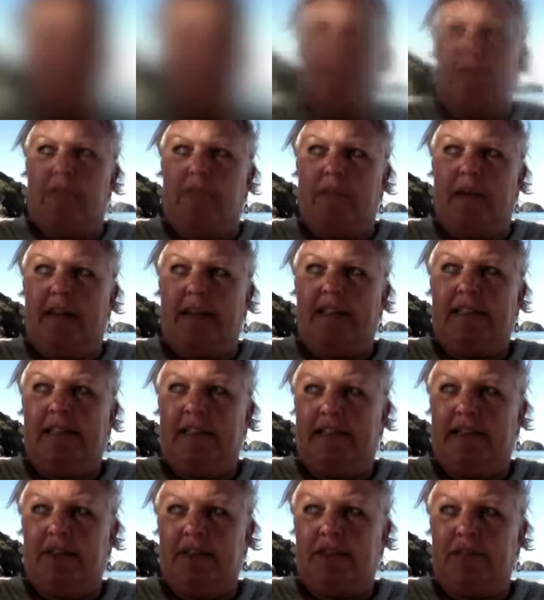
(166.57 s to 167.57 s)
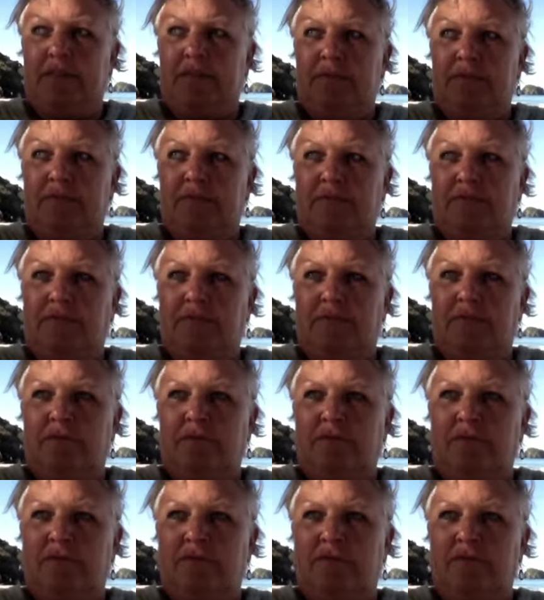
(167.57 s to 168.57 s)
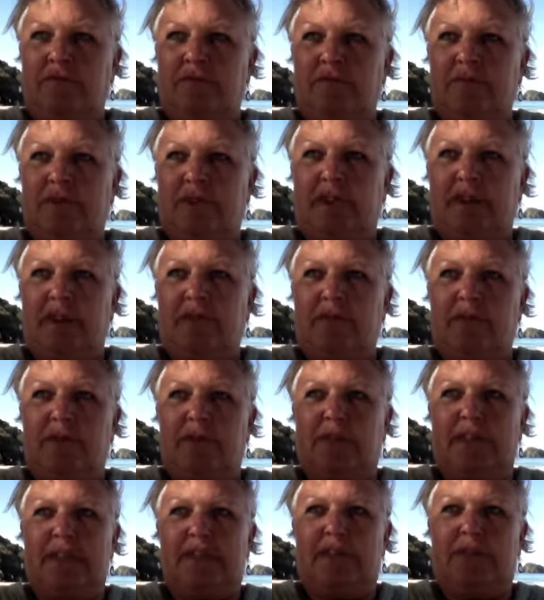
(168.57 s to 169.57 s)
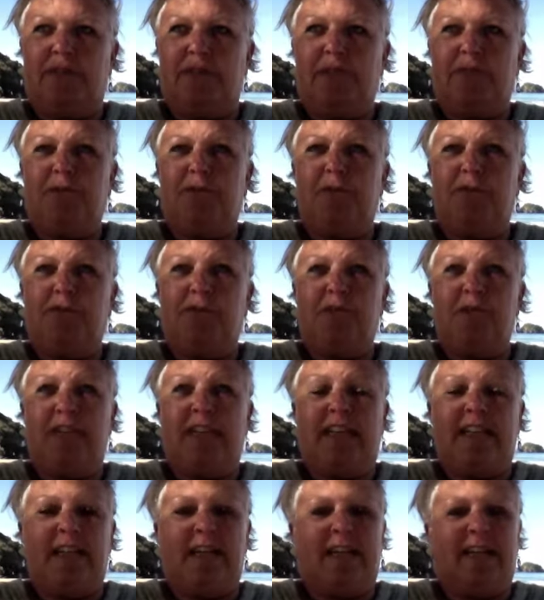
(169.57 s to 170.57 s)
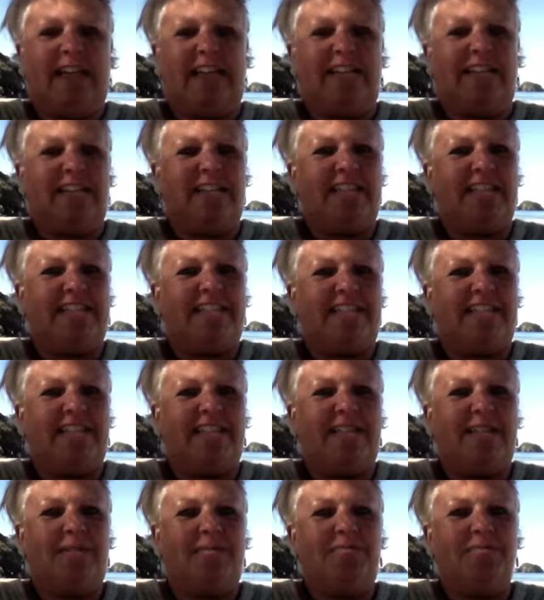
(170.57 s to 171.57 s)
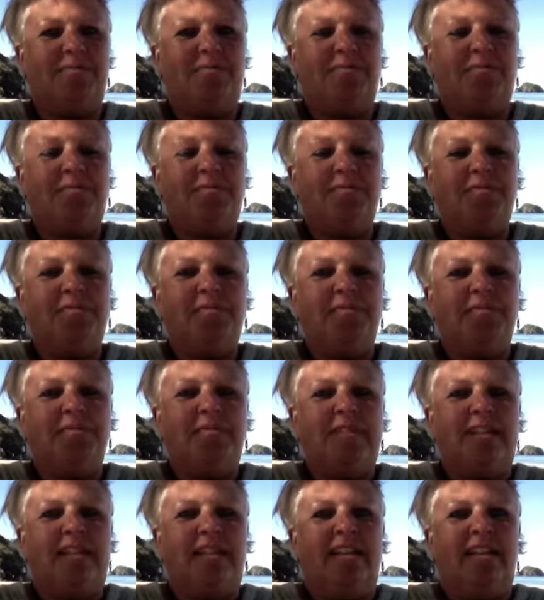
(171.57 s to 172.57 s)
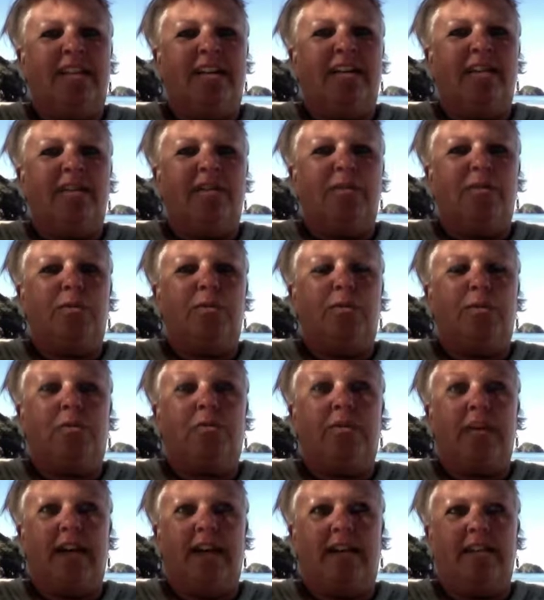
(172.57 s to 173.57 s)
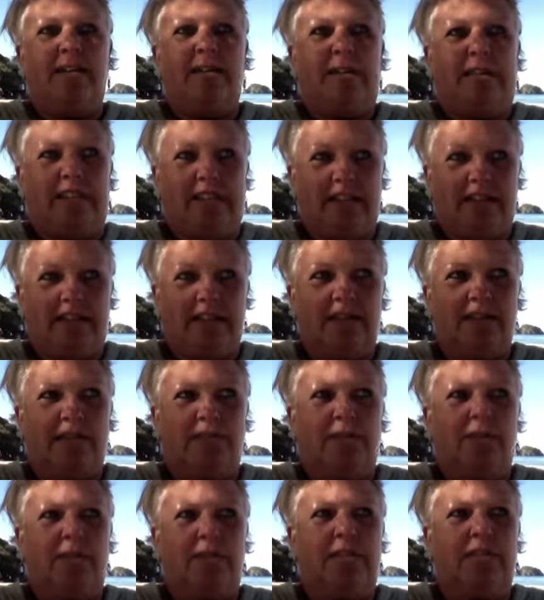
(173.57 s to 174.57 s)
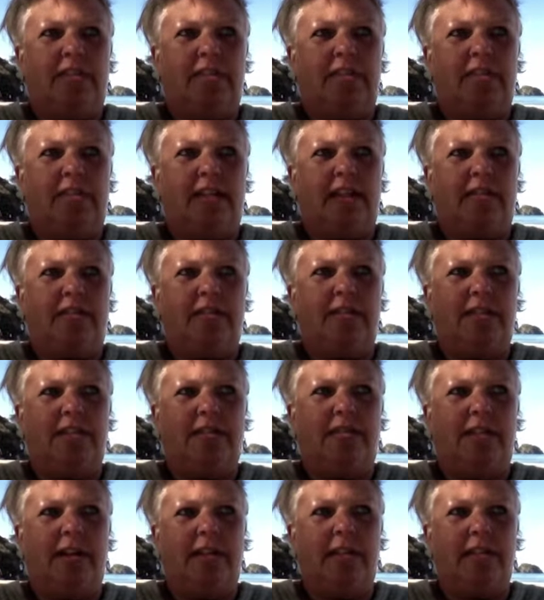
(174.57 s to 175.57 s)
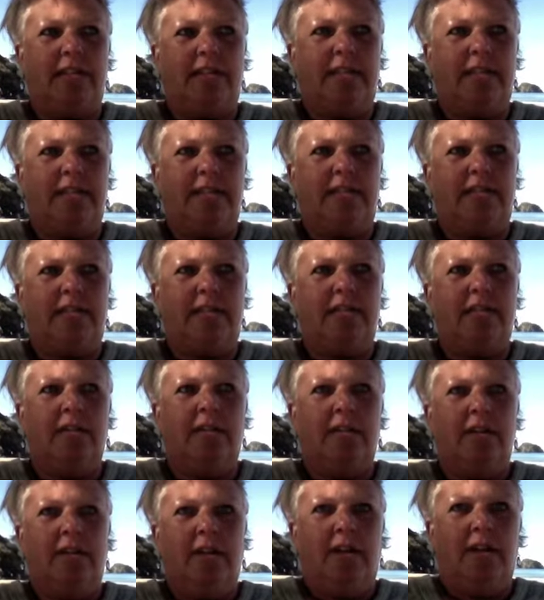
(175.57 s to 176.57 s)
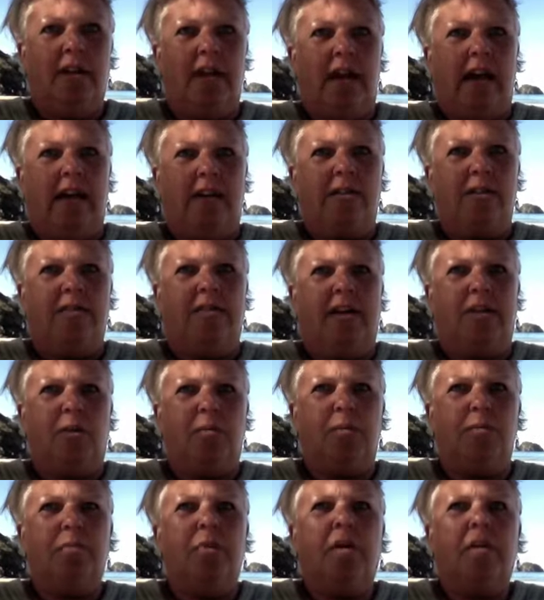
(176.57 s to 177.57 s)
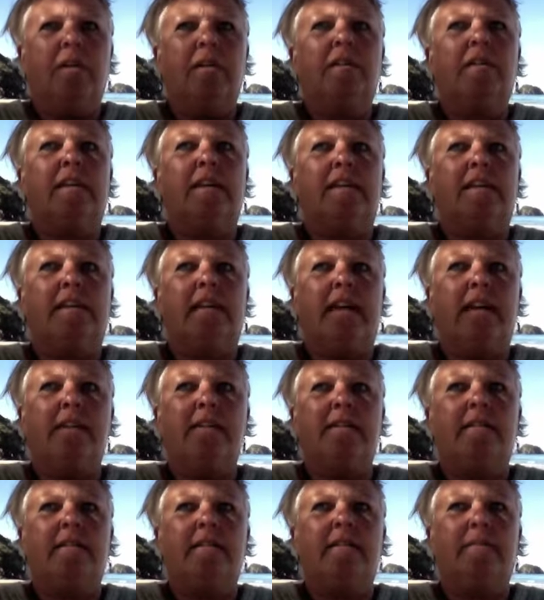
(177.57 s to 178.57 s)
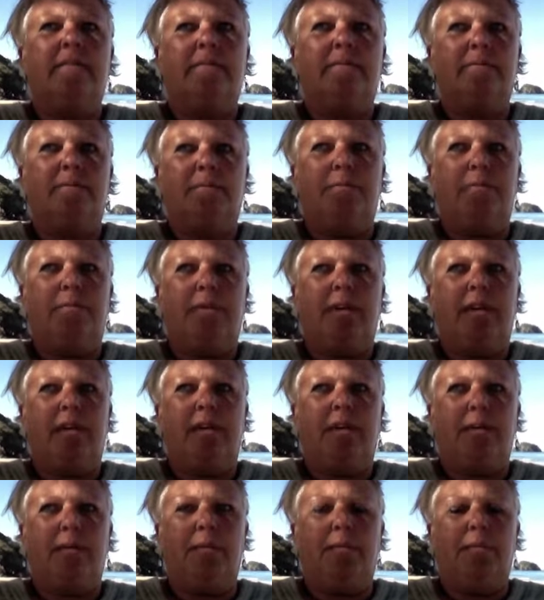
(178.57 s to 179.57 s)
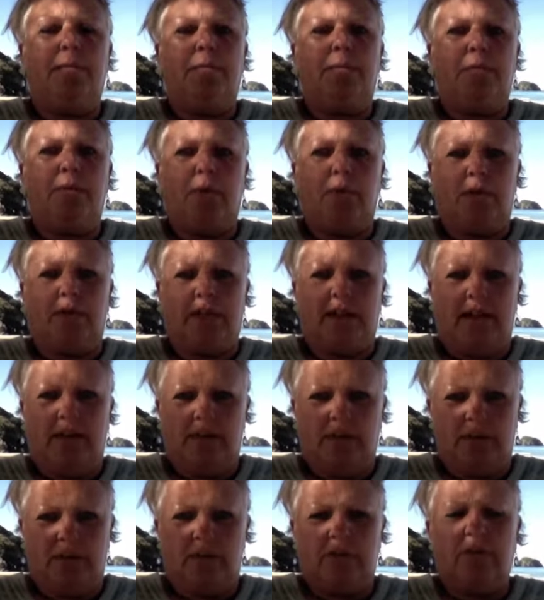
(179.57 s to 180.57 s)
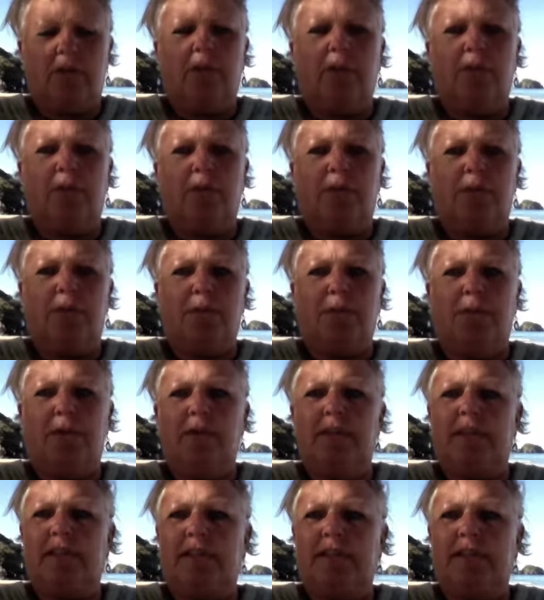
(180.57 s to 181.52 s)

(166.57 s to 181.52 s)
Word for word: So my intention after this journey here is. Um, to create New Zealand's first integrative health centre and develop a model that can be brought out all over the world.